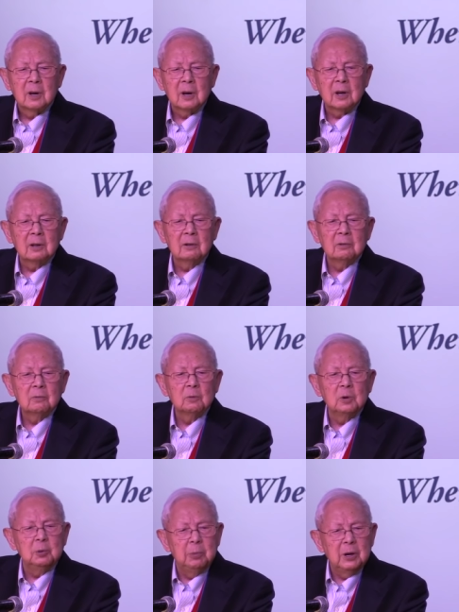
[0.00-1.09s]
And
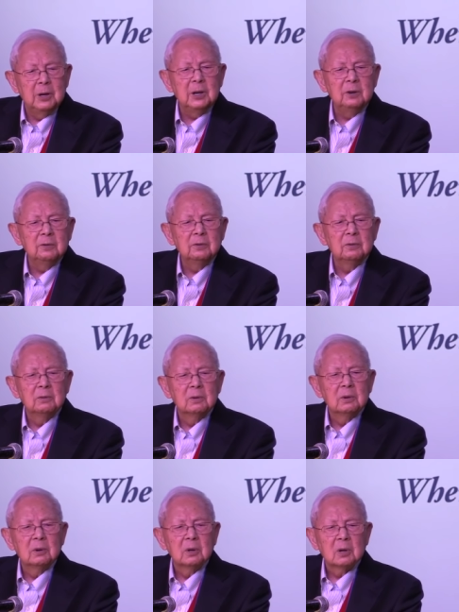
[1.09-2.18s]
we believe
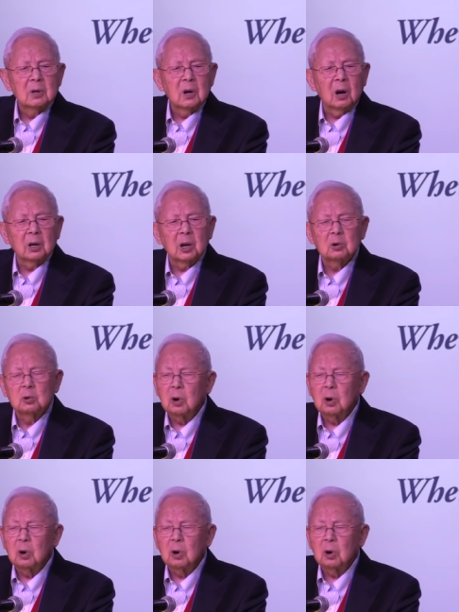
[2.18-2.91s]
God had